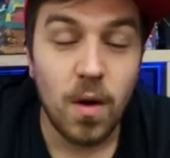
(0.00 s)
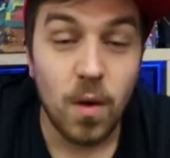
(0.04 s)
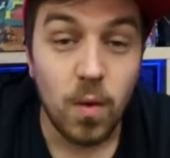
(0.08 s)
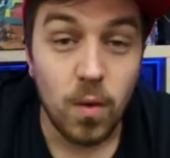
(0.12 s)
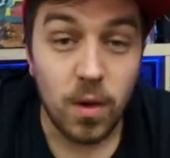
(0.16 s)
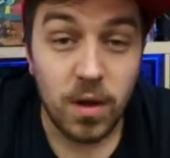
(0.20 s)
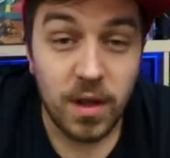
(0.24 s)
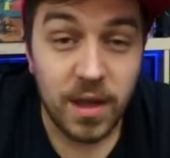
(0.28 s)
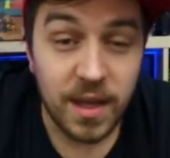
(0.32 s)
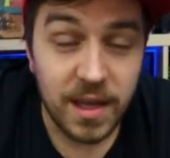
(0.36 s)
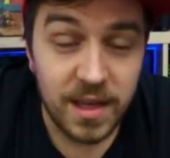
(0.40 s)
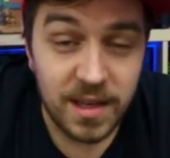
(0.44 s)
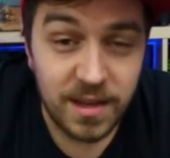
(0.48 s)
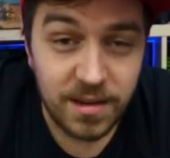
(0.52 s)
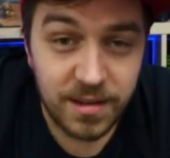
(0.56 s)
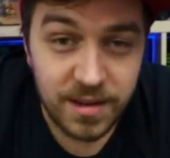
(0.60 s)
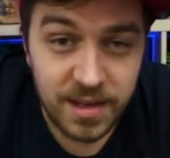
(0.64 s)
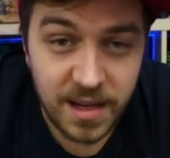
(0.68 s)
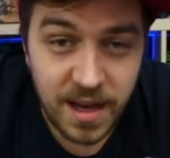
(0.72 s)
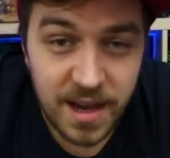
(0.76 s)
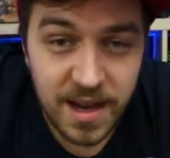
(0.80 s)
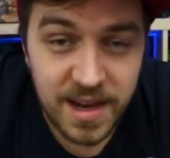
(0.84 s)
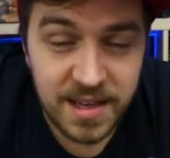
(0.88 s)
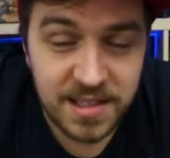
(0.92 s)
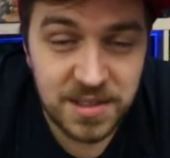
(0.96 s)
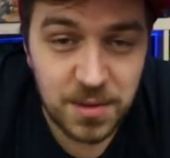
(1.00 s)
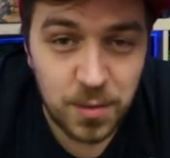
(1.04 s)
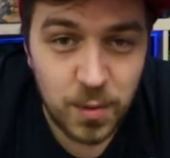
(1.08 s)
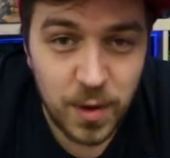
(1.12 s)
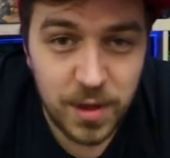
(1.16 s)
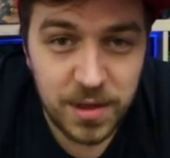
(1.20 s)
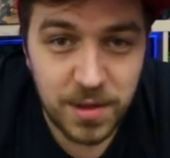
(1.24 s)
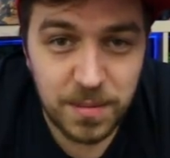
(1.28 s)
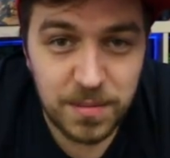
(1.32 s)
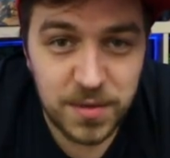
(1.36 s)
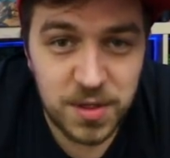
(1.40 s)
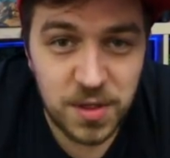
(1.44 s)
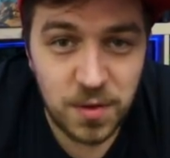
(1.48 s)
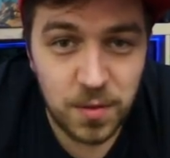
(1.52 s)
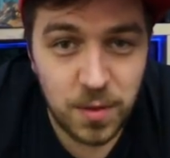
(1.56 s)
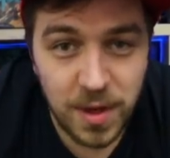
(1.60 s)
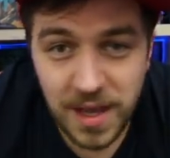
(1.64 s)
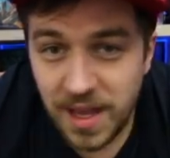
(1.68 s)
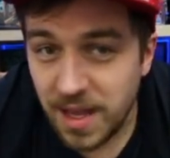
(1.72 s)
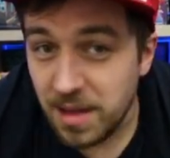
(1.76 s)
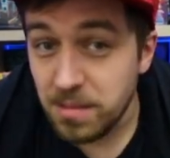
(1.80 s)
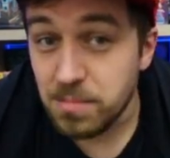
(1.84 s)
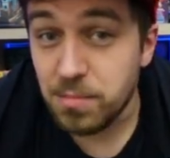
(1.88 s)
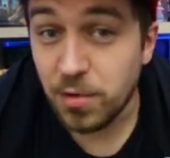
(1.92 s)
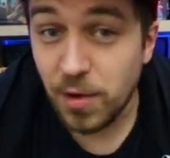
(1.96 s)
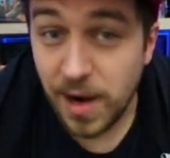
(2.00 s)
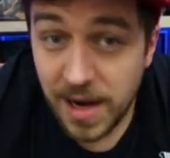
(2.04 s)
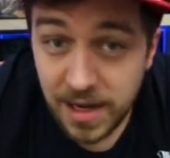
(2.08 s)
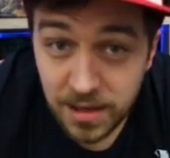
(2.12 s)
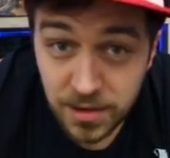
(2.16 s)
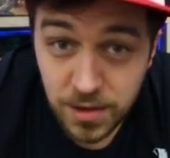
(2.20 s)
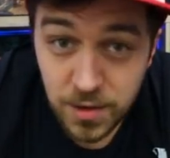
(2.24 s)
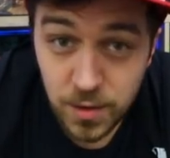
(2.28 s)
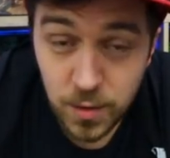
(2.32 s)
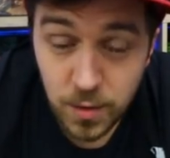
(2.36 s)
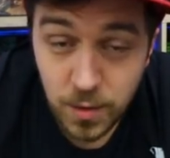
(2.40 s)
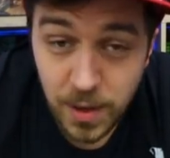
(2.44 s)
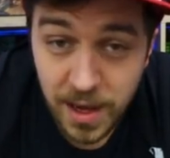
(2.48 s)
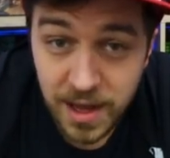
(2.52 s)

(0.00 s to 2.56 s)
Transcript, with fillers: Well, hey there guys, and welcome to a brand new